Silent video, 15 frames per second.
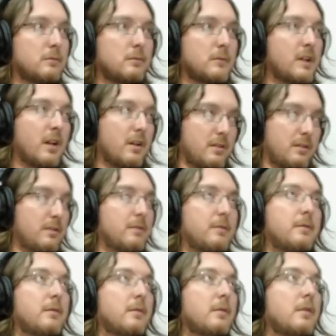
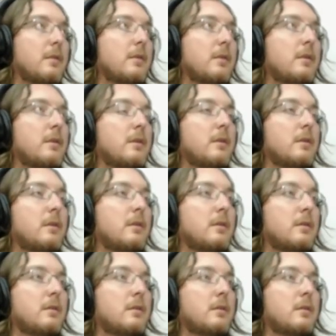
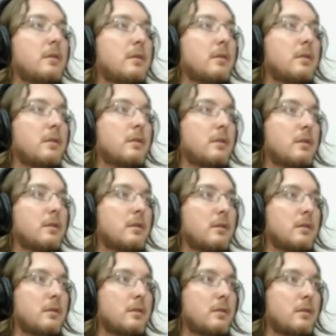(not speaking)